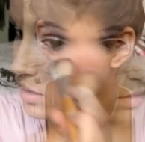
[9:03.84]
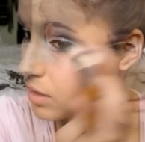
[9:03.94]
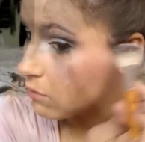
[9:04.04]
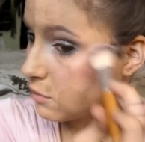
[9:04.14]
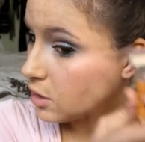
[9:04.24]

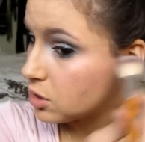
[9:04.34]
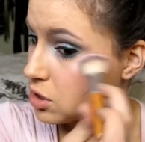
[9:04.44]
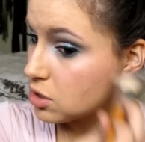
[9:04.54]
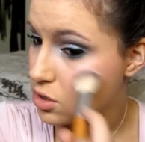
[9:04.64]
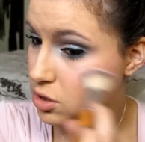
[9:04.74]
Skin Finish
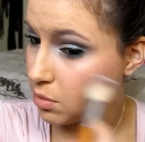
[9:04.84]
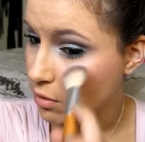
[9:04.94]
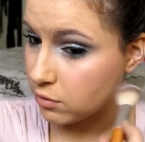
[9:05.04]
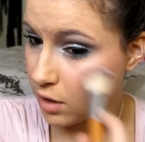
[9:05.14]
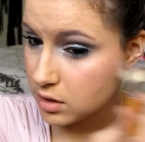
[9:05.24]
is
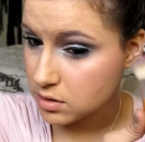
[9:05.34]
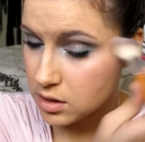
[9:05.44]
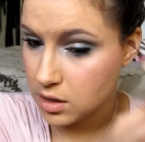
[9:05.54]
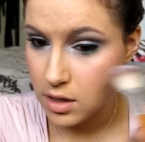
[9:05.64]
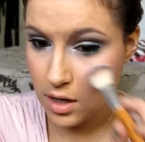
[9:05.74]
super
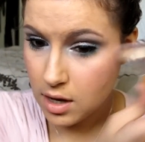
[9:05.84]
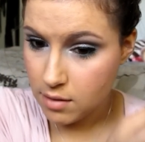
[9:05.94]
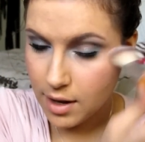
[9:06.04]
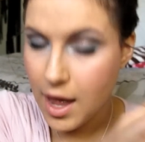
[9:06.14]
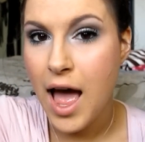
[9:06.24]
frosty,
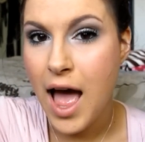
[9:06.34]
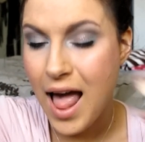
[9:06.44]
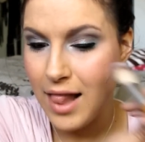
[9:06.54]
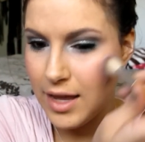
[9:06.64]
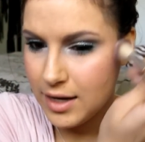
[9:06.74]
but
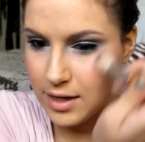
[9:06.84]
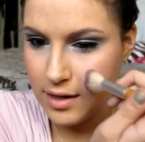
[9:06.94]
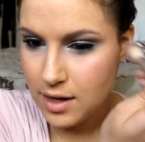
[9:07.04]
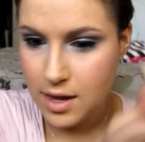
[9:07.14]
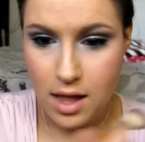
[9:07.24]
I like it.
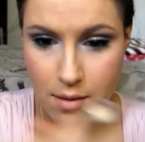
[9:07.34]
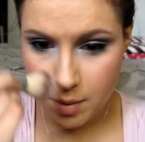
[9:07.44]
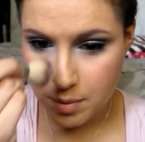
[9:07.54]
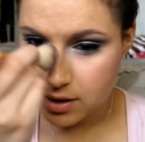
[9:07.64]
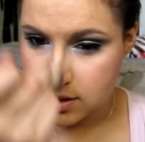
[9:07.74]
I'm
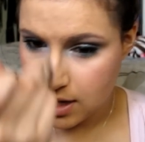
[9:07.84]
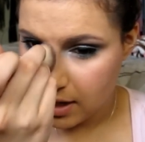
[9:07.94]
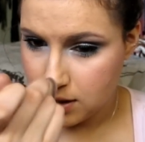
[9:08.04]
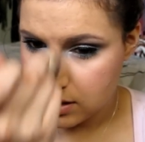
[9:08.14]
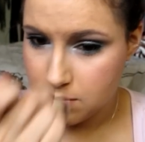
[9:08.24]
going to put the
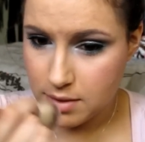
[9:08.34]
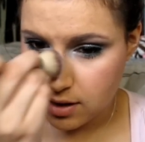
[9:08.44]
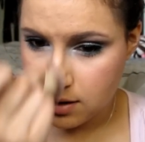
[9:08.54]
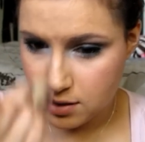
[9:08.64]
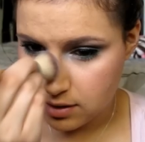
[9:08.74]
tiniest
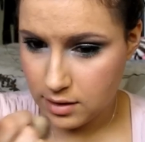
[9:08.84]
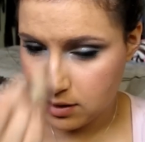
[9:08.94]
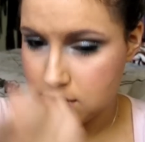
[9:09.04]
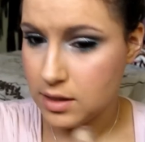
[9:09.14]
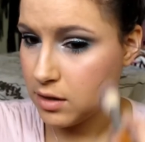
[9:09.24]
bit down
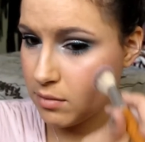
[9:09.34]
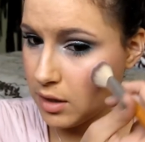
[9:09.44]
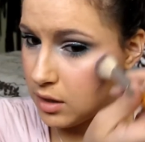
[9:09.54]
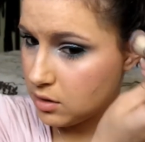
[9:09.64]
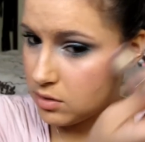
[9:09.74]
the center of
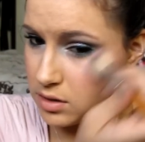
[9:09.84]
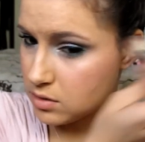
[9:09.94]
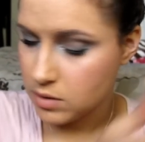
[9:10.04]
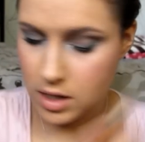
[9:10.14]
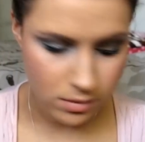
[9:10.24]
my nose
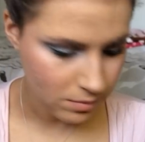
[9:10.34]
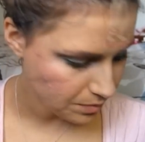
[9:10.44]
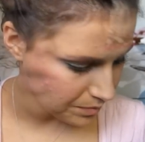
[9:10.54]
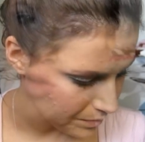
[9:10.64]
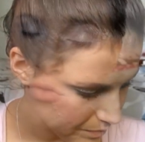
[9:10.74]
as well.
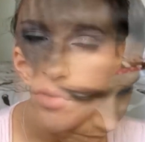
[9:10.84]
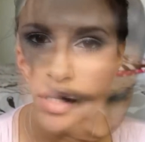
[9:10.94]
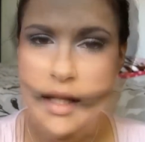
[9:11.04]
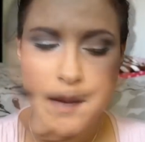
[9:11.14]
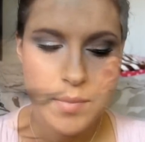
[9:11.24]
Now on for
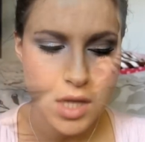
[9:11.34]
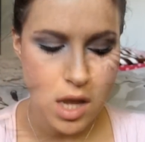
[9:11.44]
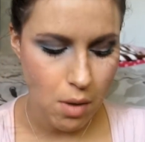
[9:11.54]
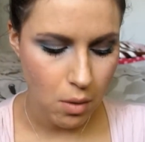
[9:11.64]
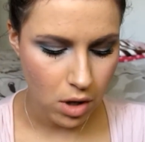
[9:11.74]
lips,
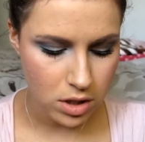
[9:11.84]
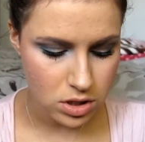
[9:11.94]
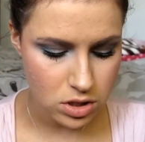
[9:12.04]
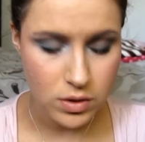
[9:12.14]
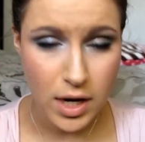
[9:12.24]
I wanted
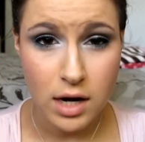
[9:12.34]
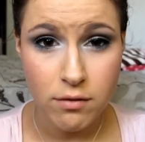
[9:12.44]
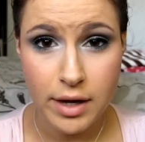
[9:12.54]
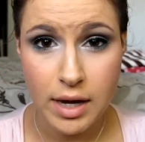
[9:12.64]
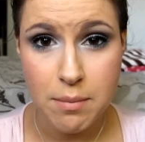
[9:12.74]
to do kind of
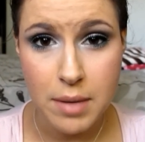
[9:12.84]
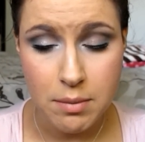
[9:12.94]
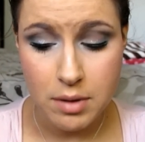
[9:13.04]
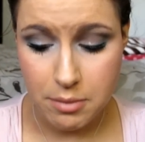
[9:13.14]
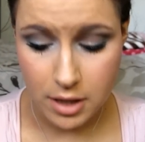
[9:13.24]
like a
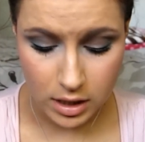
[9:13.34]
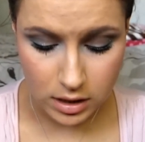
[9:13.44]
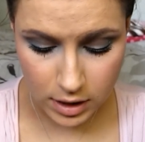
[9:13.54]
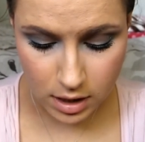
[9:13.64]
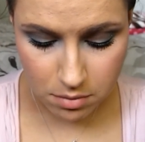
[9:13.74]
baby
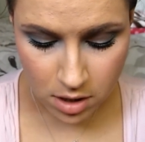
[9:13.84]
pink lip.